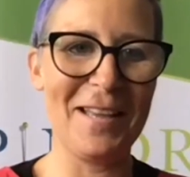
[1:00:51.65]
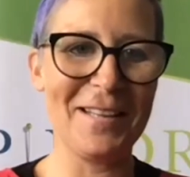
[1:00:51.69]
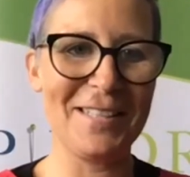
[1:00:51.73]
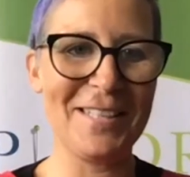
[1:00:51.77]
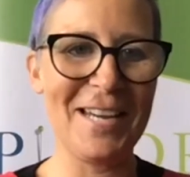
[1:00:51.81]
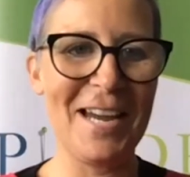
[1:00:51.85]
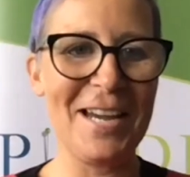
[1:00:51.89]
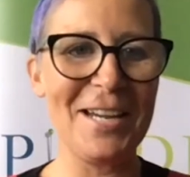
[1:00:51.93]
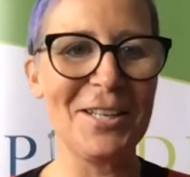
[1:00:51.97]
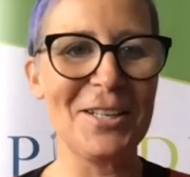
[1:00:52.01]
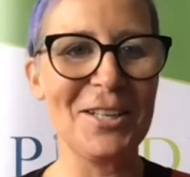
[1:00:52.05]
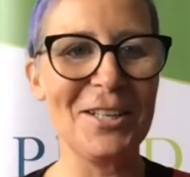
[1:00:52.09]

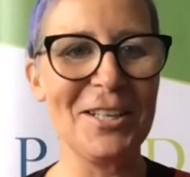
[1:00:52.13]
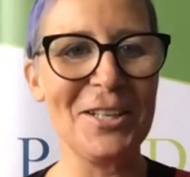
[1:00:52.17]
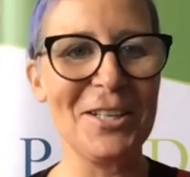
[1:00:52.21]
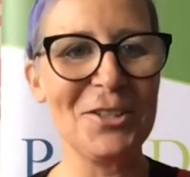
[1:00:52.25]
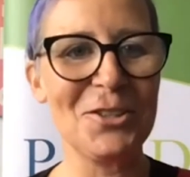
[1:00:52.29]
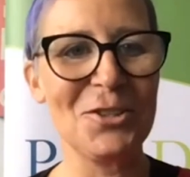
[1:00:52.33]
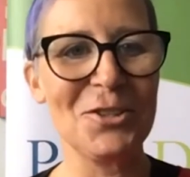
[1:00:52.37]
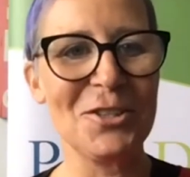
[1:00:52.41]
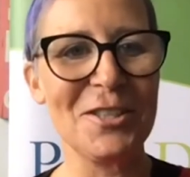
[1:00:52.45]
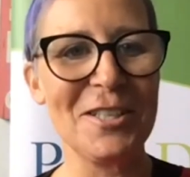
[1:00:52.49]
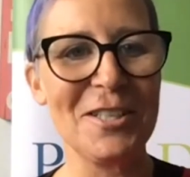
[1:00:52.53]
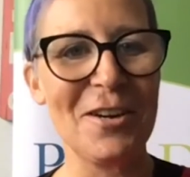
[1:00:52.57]
Technical
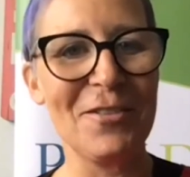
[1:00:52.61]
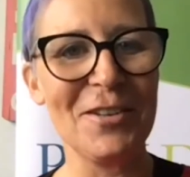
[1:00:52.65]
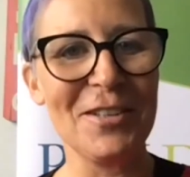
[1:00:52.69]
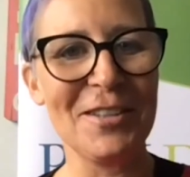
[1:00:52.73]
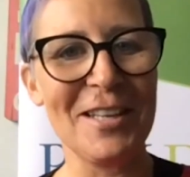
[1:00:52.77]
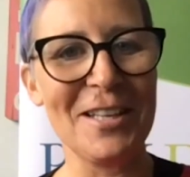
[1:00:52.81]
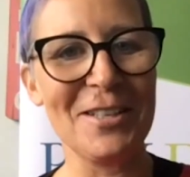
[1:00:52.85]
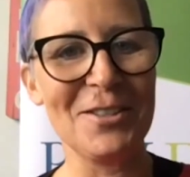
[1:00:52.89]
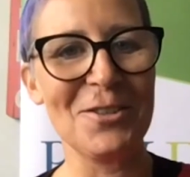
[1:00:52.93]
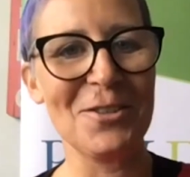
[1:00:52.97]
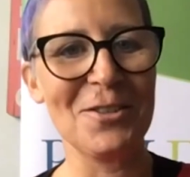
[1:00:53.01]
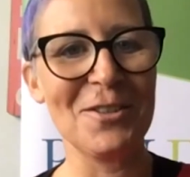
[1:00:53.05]
issues and
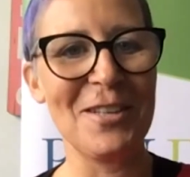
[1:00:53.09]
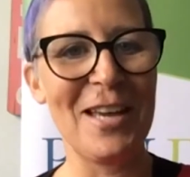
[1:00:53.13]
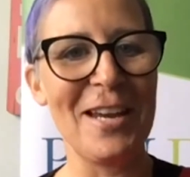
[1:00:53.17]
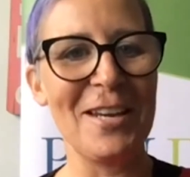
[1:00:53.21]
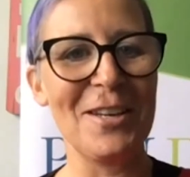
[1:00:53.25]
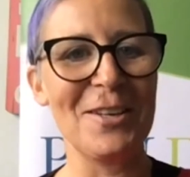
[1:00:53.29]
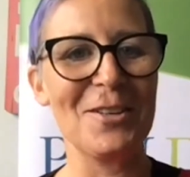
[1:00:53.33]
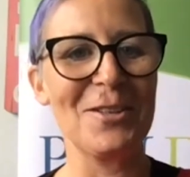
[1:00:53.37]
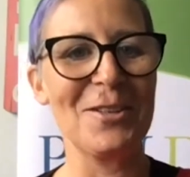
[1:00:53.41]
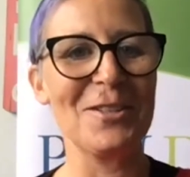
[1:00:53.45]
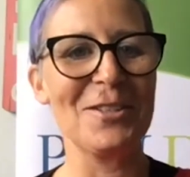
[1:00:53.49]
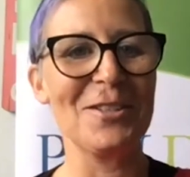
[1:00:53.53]
everything, so
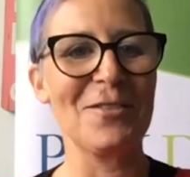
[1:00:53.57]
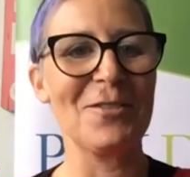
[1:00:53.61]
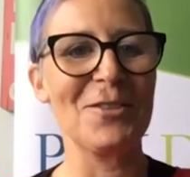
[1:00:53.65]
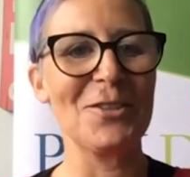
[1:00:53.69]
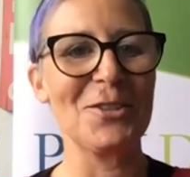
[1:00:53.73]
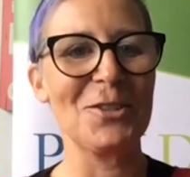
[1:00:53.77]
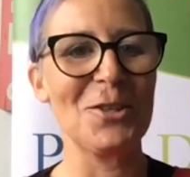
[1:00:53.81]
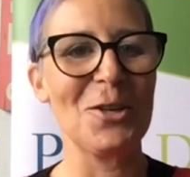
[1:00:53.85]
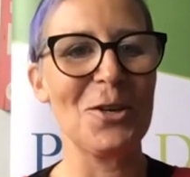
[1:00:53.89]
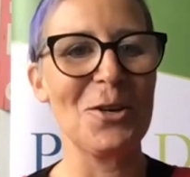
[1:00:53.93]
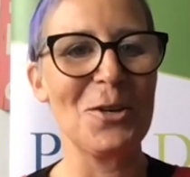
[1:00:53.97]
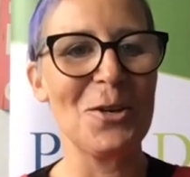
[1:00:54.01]
thank goodness I've
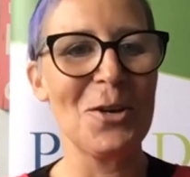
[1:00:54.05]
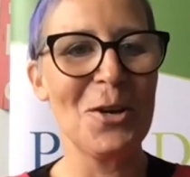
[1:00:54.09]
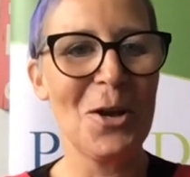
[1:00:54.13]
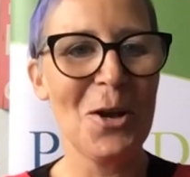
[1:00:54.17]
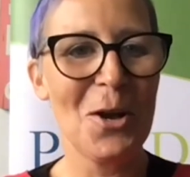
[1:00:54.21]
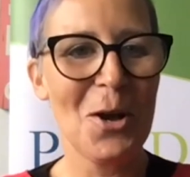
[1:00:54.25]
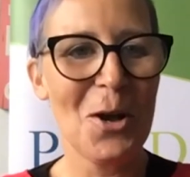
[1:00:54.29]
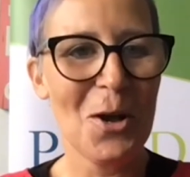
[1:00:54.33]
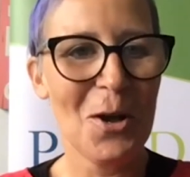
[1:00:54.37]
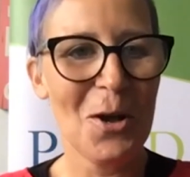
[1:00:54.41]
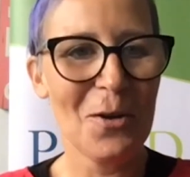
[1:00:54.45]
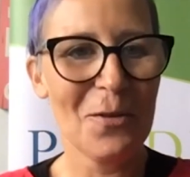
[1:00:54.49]
got 2
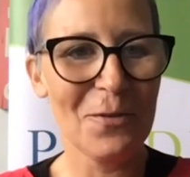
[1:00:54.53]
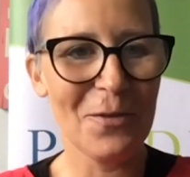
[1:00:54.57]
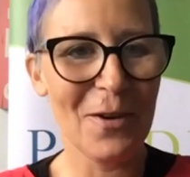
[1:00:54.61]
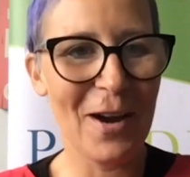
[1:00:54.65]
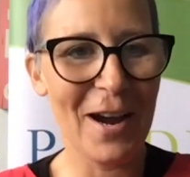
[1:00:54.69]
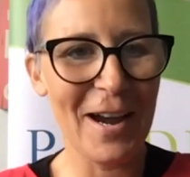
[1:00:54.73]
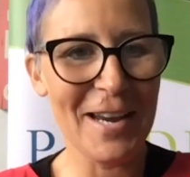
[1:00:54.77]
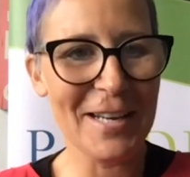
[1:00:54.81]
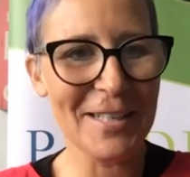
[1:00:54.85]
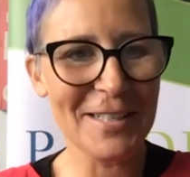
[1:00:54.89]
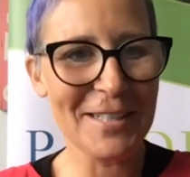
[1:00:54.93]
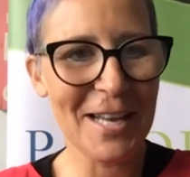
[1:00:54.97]

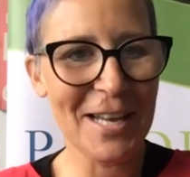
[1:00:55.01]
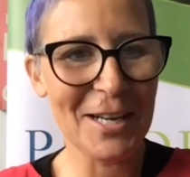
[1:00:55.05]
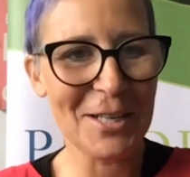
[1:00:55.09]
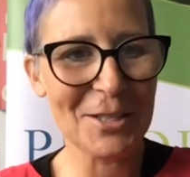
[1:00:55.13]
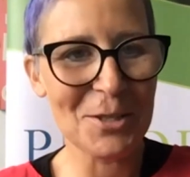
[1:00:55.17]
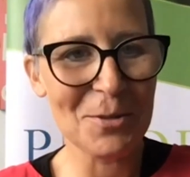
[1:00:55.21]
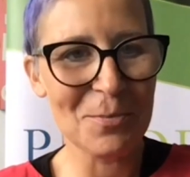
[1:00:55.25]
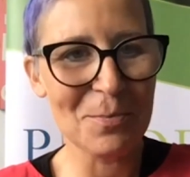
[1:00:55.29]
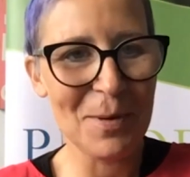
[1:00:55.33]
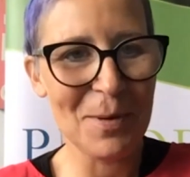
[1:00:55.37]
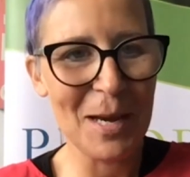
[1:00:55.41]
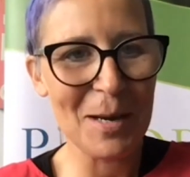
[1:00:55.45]
very
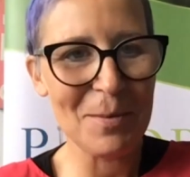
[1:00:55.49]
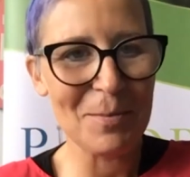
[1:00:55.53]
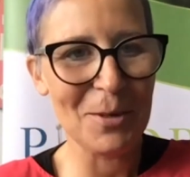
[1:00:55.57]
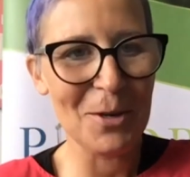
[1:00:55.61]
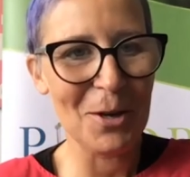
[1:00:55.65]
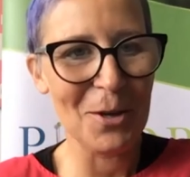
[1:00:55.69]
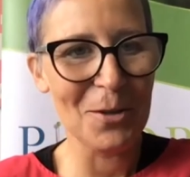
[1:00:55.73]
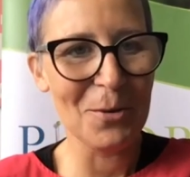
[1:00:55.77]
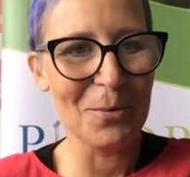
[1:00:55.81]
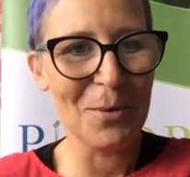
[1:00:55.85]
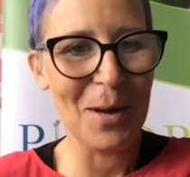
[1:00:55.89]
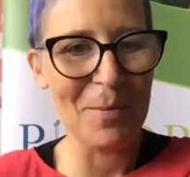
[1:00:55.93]
intelligent people
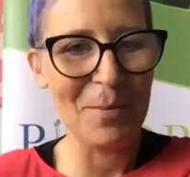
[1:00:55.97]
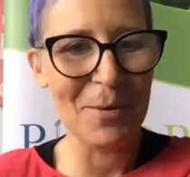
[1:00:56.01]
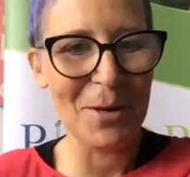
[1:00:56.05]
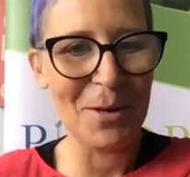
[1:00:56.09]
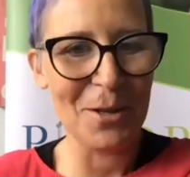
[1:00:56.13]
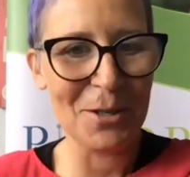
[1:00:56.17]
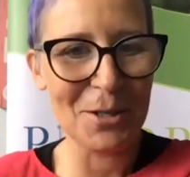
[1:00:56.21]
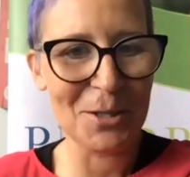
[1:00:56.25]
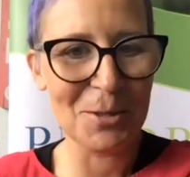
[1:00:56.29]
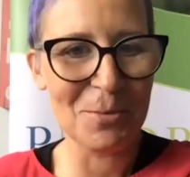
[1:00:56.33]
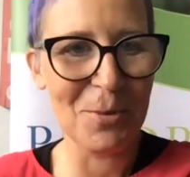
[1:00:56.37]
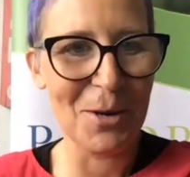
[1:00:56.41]
on the webinar
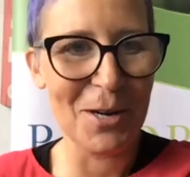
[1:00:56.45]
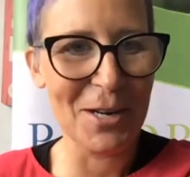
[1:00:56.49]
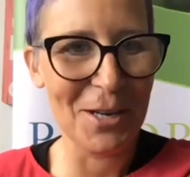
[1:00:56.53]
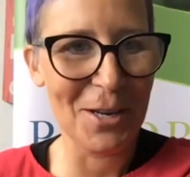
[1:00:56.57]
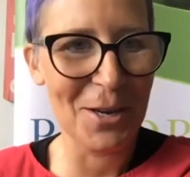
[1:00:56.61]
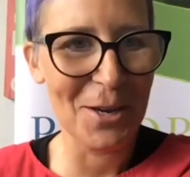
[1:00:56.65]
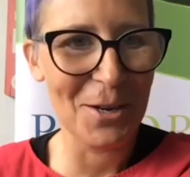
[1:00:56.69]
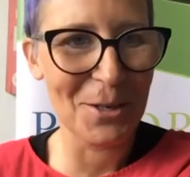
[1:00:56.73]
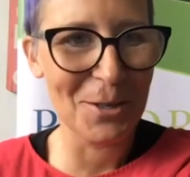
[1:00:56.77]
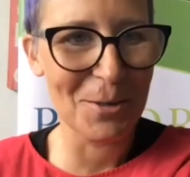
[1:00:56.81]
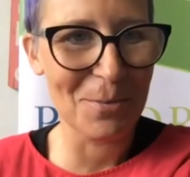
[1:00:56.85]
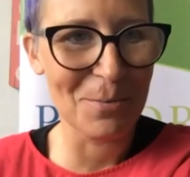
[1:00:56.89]
this morning
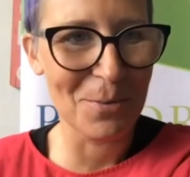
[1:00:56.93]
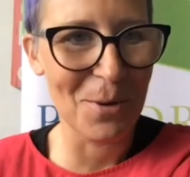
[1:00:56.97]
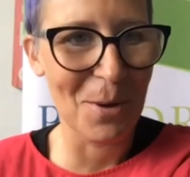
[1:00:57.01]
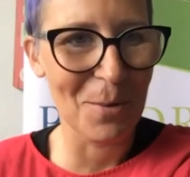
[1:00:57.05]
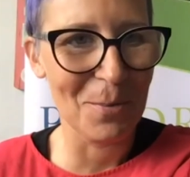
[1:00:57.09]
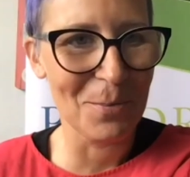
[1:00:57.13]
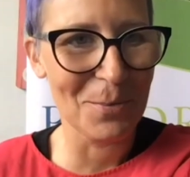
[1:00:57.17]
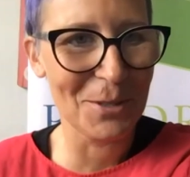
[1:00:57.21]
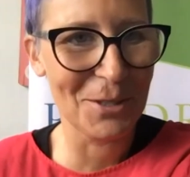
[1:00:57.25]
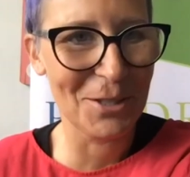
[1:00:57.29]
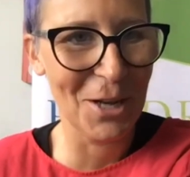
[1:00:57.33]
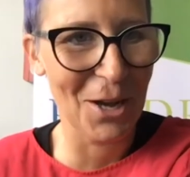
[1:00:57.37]
who could
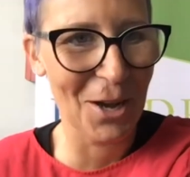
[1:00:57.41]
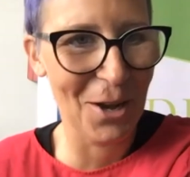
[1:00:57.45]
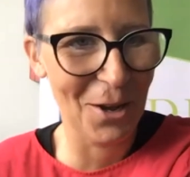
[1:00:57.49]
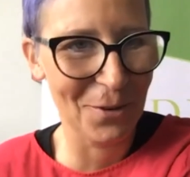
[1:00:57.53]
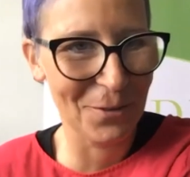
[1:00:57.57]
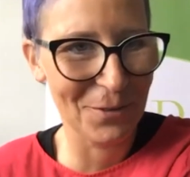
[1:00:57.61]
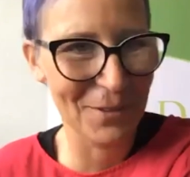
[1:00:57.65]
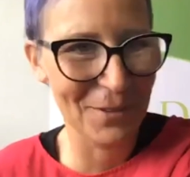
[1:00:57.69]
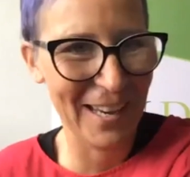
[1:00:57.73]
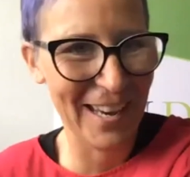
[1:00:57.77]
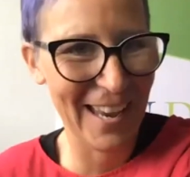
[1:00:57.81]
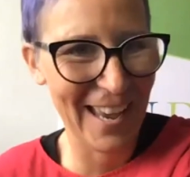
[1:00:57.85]
problem
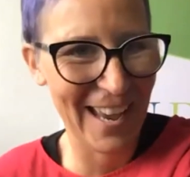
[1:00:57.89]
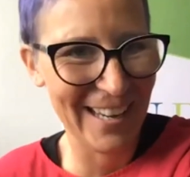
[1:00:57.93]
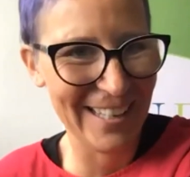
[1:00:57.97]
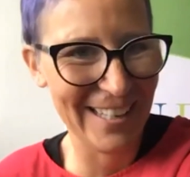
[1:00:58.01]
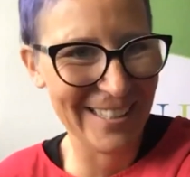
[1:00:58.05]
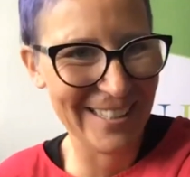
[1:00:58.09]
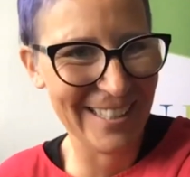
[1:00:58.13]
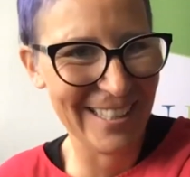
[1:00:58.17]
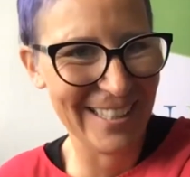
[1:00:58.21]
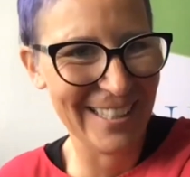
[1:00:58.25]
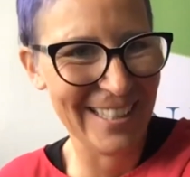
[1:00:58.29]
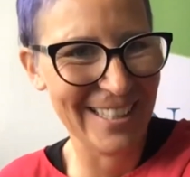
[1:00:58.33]
solve the
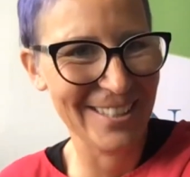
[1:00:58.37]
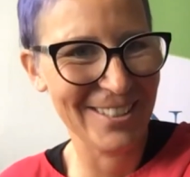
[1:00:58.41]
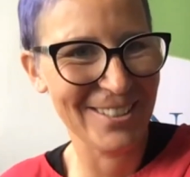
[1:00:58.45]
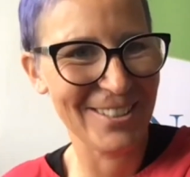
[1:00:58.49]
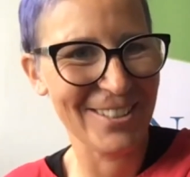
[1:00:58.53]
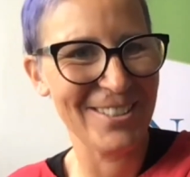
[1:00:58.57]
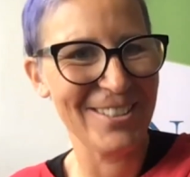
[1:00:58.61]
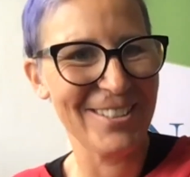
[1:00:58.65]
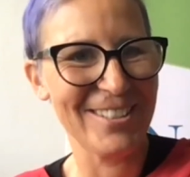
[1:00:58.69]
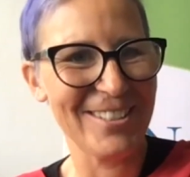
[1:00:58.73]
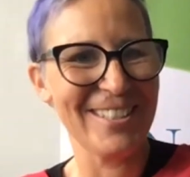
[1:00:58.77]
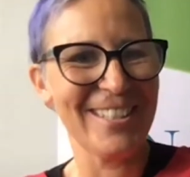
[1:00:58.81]
IT
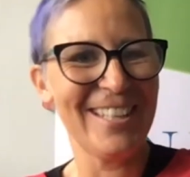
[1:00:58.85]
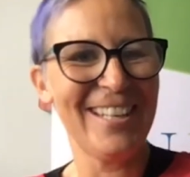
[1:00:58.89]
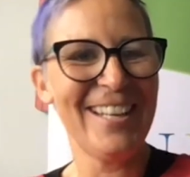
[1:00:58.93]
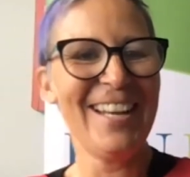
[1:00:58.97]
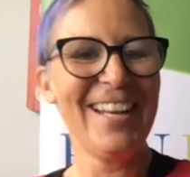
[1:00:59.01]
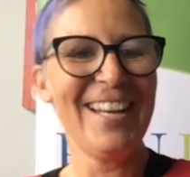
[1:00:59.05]
issues.